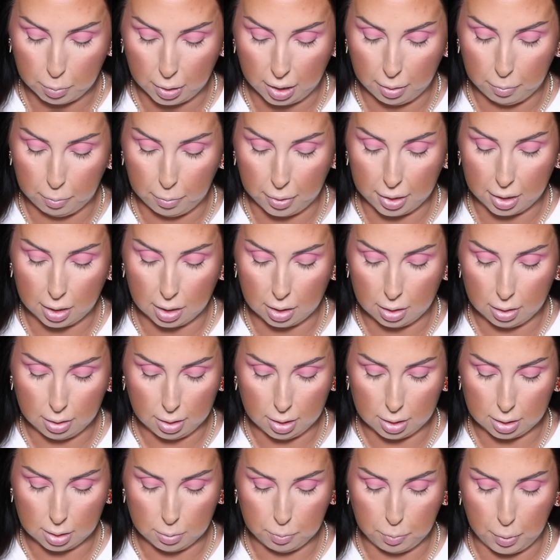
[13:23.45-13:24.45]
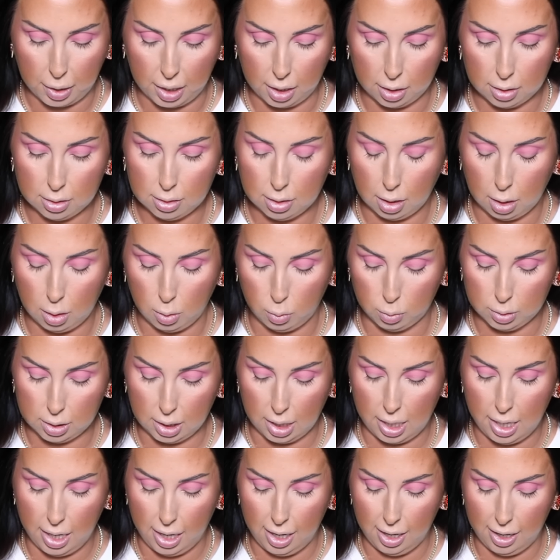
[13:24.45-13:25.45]
but man, it is big to hold
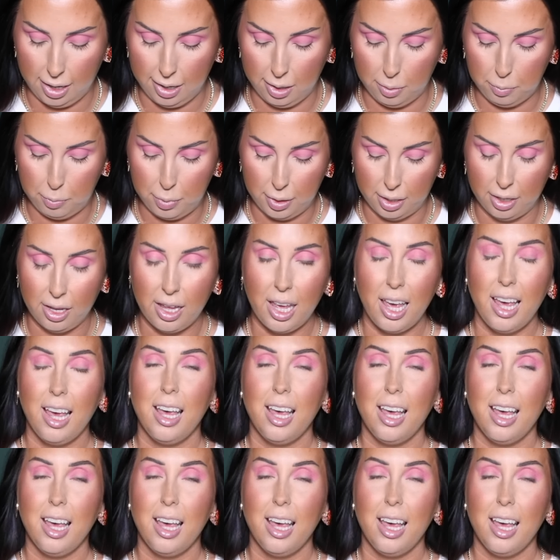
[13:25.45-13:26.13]
it up.